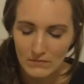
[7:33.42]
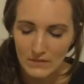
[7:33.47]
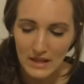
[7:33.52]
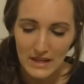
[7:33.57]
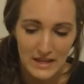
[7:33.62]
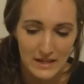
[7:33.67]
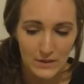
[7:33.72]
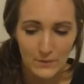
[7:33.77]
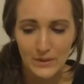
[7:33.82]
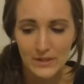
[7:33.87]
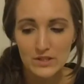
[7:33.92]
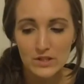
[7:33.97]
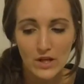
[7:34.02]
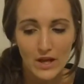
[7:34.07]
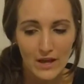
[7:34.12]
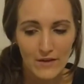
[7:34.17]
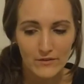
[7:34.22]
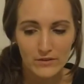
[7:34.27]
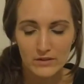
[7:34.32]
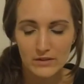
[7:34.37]
Anyway, so I'll
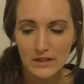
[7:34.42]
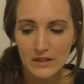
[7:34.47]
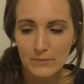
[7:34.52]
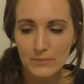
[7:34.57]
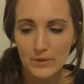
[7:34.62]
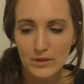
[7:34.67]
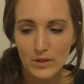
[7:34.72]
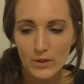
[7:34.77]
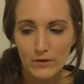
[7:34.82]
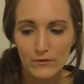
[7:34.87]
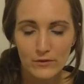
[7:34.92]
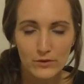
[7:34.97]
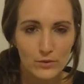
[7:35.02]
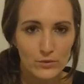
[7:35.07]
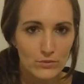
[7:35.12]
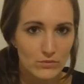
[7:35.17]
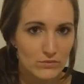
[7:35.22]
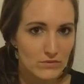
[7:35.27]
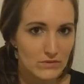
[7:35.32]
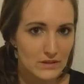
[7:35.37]
have a link below if
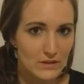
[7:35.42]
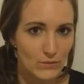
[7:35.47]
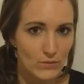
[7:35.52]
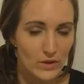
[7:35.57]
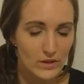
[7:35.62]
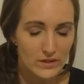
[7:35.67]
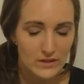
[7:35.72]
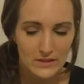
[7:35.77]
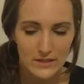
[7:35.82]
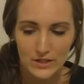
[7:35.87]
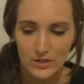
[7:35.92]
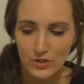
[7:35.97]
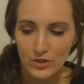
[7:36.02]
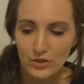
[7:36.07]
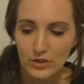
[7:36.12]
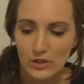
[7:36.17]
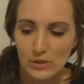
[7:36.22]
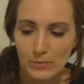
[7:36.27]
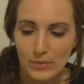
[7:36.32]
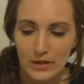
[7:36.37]
you want the
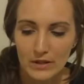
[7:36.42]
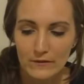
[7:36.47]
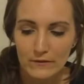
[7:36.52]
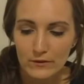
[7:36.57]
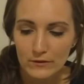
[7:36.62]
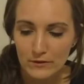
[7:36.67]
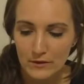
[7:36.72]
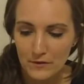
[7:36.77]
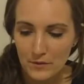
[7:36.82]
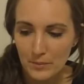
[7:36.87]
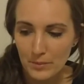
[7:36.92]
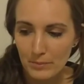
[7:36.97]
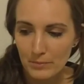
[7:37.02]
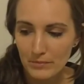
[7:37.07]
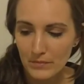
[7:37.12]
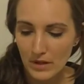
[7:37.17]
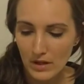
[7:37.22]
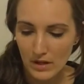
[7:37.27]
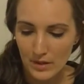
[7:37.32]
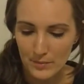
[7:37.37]
$10 coupon if you've never
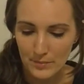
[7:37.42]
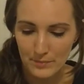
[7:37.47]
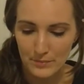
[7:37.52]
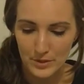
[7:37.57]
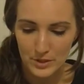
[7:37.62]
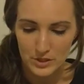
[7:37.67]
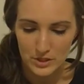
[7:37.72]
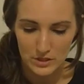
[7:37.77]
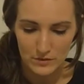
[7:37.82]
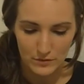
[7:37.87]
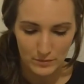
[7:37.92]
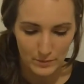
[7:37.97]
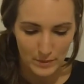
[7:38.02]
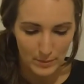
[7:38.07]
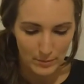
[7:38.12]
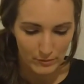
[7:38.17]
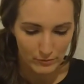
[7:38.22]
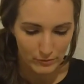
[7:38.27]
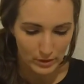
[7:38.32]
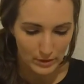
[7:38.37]
purchased from
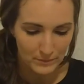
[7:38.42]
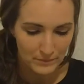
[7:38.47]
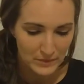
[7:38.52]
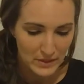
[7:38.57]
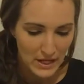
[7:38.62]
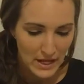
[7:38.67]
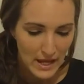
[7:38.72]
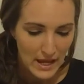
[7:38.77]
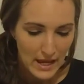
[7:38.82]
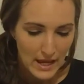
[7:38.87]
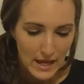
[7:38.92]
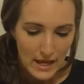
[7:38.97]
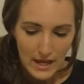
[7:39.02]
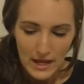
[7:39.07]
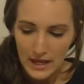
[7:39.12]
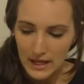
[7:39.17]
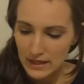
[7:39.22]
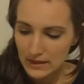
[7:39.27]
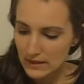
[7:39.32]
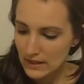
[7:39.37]
them before.
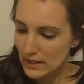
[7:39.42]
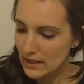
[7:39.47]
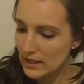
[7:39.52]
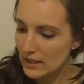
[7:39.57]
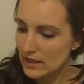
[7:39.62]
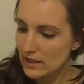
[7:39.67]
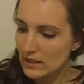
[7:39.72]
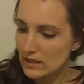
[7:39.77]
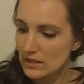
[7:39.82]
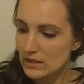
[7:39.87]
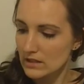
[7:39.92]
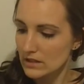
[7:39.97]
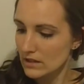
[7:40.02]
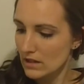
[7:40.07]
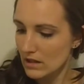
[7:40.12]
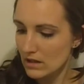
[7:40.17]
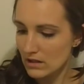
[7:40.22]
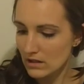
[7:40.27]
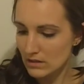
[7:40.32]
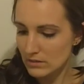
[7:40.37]
And then
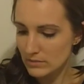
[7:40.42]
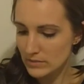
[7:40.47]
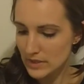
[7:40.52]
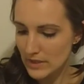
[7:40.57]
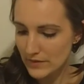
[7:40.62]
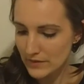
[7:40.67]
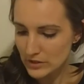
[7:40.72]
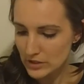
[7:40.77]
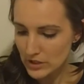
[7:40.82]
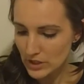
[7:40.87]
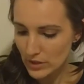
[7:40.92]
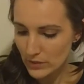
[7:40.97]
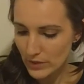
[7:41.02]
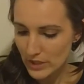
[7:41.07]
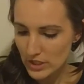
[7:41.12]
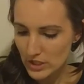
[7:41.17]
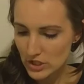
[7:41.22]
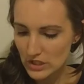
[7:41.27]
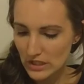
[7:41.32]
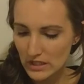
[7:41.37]
7th
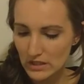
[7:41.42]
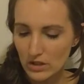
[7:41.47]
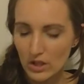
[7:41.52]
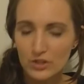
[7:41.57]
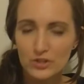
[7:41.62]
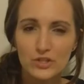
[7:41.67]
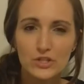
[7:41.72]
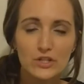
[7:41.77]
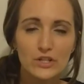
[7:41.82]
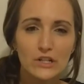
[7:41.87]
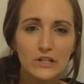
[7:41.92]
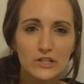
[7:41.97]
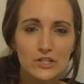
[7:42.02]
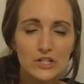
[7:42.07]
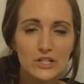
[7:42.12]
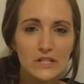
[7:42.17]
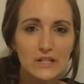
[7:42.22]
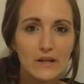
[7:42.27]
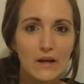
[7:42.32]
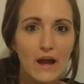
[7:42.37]
generation laundry
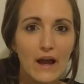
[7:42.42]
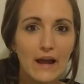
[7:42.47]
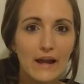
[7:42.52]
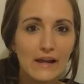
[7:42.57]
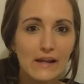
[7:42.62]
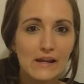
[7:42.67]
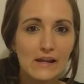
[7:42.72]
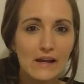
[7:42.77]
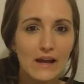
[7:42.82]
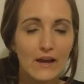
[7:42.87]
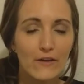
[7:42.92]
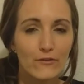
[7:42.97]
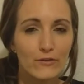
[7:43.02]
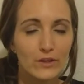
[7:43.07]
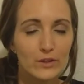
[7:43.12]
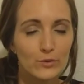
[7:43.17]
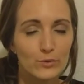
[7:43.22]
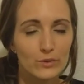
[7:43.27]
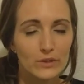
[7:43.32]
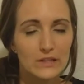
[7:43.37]
detergent. I have
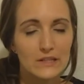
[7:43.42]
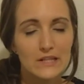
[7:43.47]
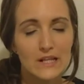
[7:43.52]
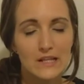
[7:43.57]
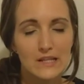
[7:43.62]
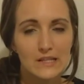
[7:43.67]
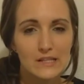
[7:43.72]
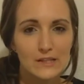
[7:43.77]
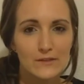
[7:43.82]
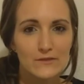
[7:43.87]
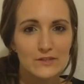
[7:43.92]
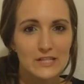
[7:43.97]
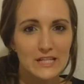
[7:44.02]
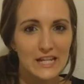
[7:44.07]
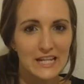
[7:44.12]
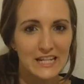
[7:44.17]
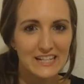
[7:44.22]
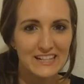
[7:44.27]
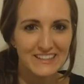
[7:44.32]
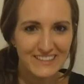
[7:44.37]
like really sensitive
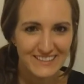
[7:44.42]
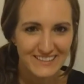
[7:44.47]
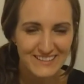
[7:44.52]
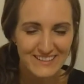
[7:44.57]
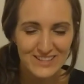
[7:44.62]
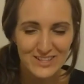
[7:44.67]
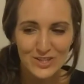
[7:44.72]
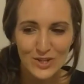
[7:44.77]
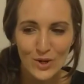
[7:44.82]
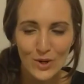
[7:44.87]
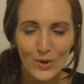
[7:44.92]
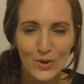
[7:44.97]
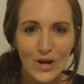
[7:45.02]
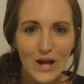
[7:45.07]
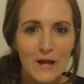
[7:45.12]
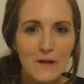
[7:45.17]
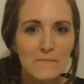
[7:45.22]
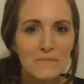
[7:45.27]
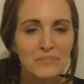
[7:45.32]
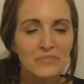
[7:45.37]
skin. So
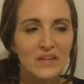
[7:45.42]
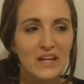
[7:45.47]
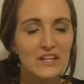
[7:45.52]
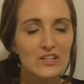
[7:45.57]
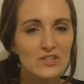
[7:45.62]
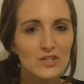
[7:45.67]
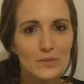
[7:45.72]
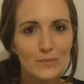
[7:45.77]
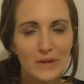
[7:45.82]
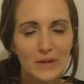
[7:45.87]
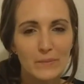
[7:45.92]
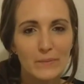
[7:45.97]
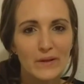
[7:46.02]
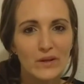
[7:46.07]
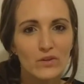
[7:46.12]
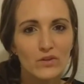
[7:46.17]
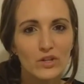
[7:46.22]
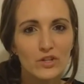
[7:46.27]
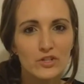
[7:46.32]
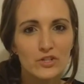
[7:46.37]
I used to make
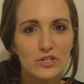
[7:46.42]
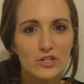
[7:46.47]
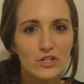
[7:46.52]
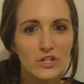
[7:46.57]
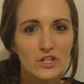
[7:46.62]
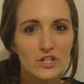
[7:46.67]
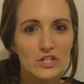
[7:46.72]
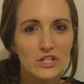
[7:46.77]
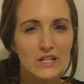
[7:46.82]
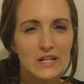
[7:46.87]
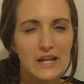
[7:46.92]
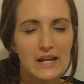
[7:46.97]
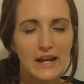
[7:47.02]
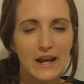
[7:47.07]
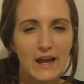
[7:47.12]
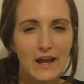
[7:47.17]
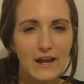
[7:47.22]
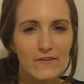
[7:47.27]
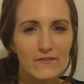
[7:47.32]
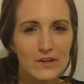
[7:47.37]
my own laundry detergent and
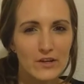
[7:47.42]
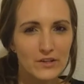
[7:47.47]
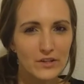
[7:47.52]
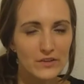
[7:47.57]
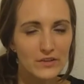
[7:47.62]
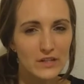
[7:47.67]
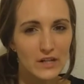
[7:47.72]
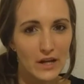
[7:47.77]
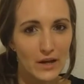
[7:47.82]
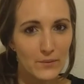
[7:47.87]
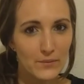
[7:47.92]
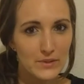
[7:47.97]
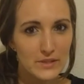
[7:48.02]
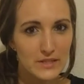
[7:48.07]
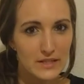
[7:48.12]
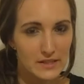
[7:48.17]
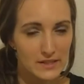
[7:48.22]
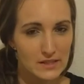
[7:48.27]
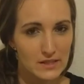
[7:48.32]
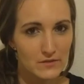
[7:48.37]
I found out that I was
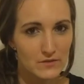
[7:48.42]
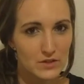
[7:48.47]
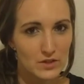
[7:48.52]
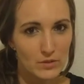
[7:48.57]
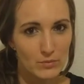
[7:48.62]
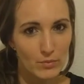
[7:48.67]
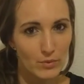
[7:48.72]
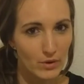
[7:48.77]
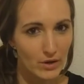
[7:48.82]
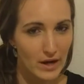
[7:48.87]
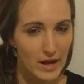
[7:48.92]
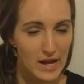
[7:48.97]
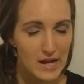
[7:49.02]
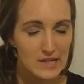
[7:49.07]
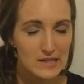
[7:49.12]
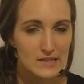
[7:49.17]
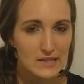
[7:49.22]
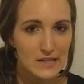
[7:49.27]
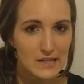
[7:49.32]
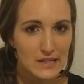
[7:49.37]
sensitive to the
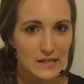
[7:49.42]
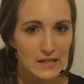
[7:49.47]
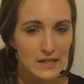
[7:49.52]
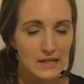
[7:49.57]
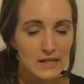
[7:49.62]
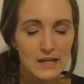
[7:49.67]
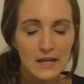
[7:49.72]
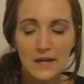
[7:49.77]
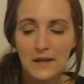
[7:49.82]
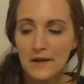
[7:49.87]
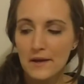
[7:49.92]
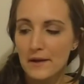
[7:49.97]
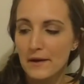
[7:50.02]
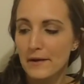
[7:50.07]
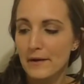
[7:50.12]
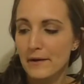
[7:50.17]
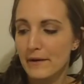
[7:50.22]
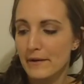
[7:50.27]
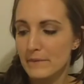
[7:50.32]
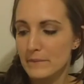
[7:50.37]
borax in
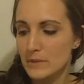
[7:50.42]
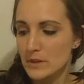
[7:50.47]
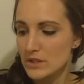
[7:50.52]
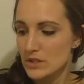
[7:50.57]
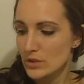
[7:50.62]
it.